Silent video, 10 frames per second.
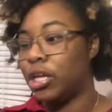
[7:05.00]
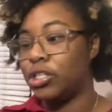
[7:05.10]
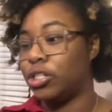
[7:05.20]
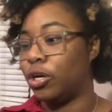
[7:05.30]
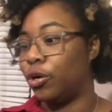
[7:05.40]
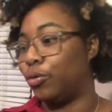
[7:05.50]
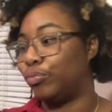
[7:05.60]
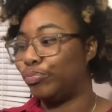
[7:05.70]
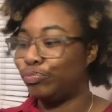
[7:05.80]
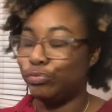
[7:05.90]
So
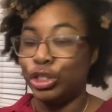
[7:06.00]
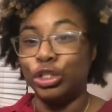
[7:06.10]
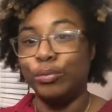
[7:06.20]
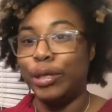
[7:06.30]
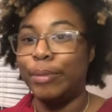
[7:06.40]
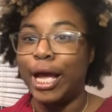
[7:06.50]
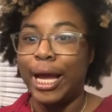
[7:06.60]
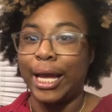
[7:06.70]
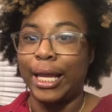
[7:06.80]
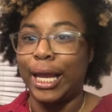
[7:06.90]
you'll be
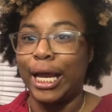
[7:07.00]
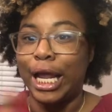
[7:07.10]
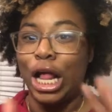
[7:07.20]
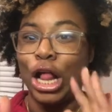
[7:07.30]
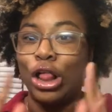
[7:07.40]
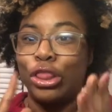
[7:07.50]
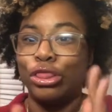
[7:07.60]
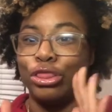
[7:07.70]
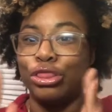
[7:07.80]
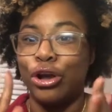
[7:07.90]
paying like
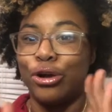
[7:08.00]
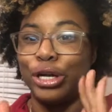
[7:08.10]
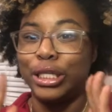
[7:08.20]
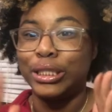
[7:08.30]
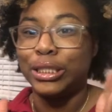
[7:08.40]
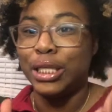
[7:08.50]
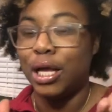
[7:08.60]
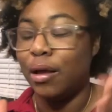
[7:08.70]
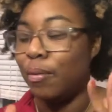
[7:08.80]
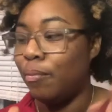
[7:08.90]
30
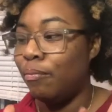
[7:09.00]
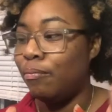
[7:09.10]
to